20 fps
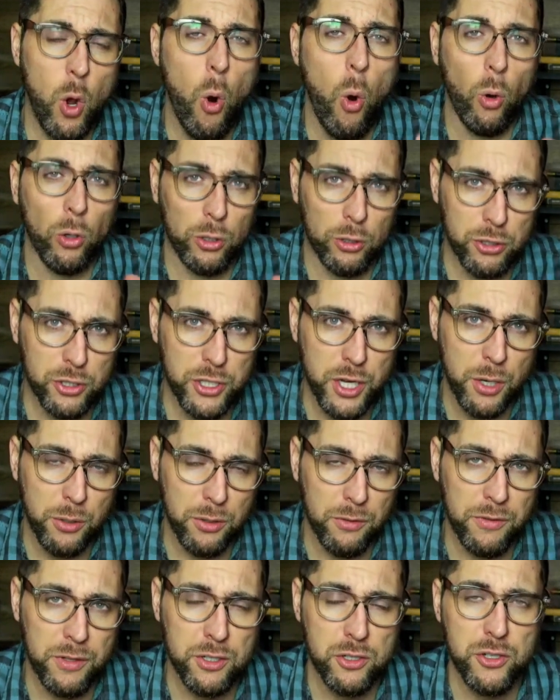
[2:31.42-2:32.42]

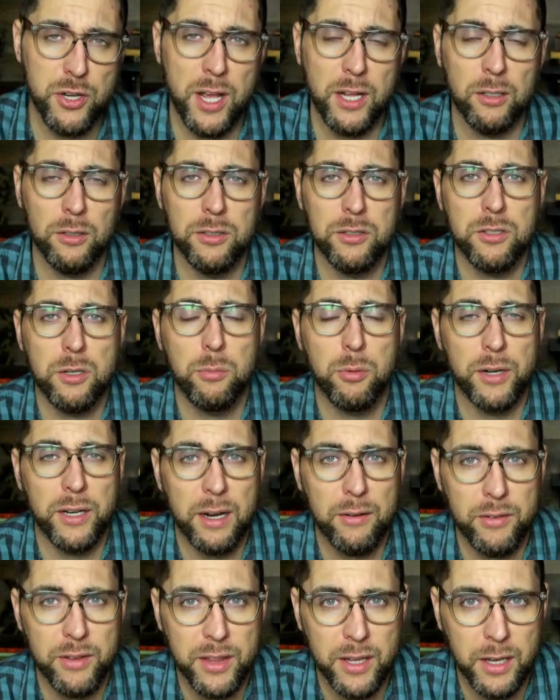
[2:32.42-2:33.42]
cornerstone of this channel, is to
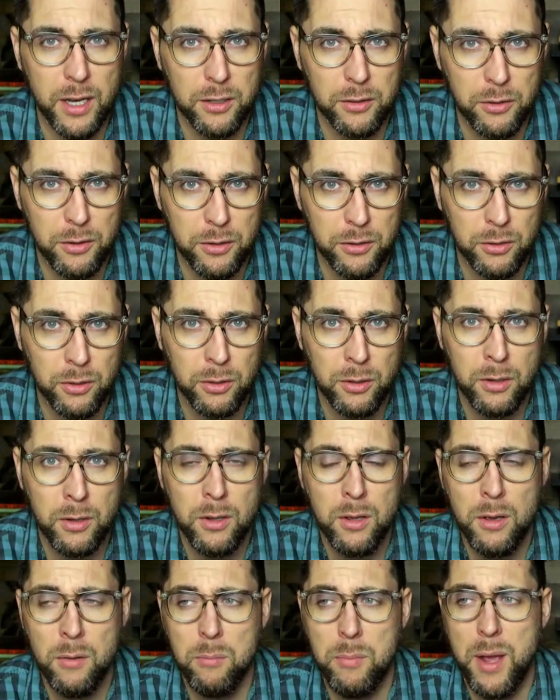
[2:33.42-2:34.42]
bring everything under the
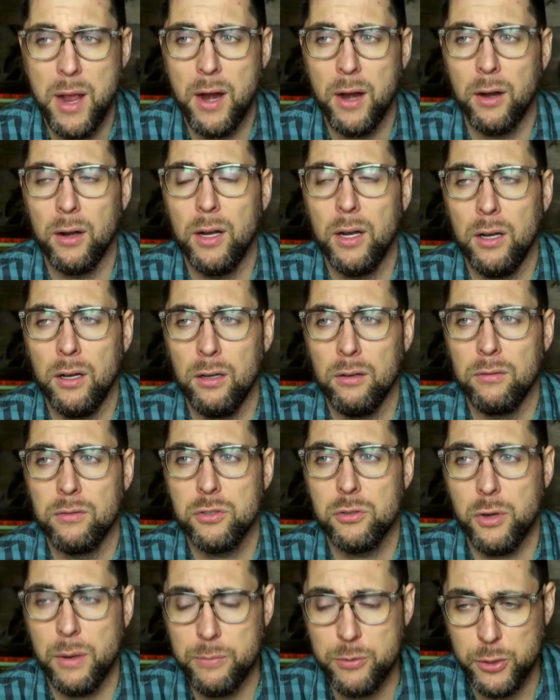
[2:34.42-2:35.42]
bear
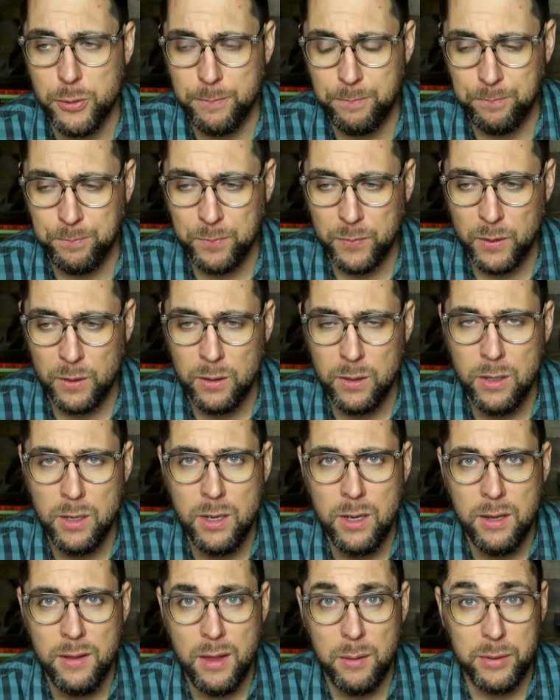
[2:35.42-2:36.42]
of Scripture.
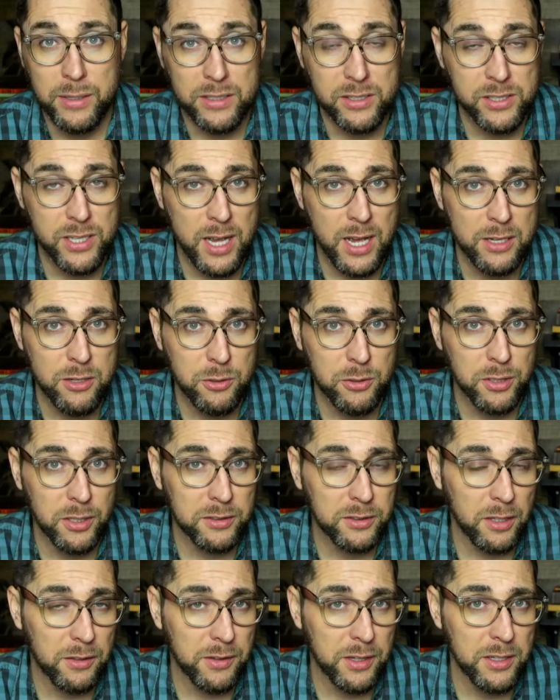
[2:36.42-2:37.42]
That being said, you
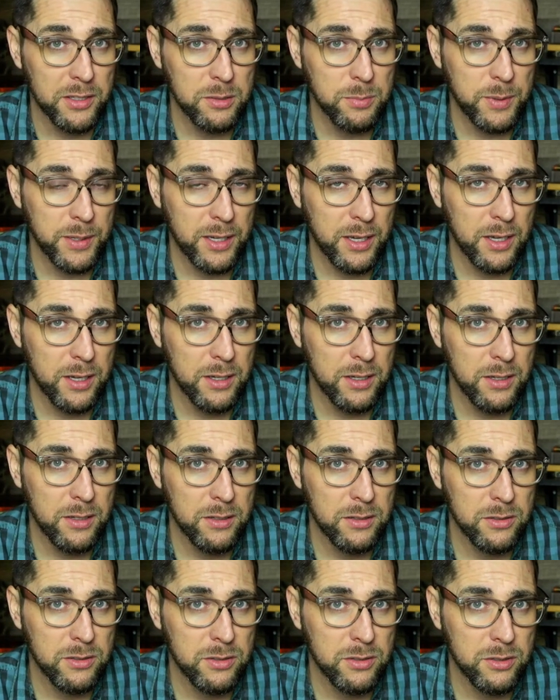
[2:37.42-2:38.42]
clicked on this
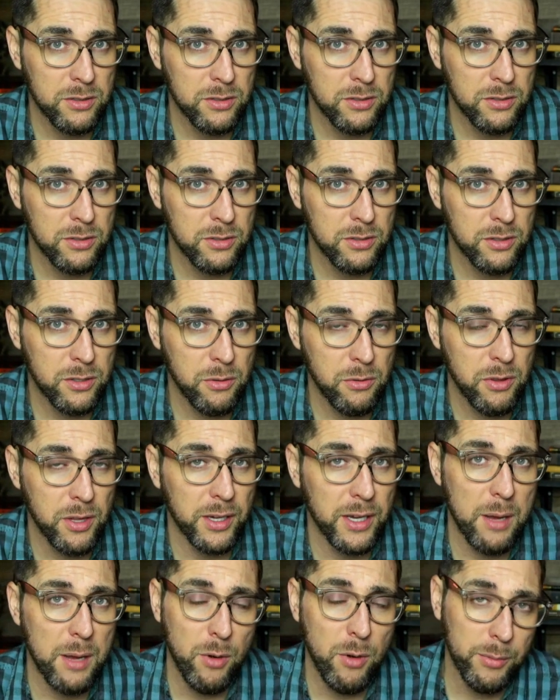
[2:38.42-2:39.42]
because you
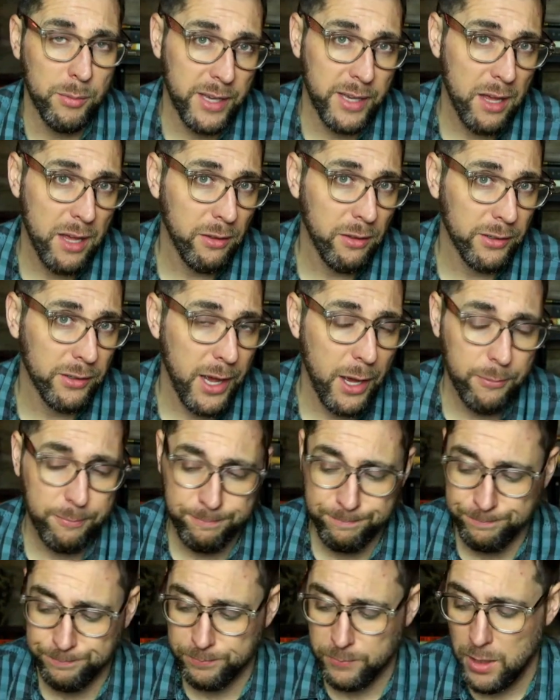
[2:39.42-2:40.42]
think I'm Roman Catholic now.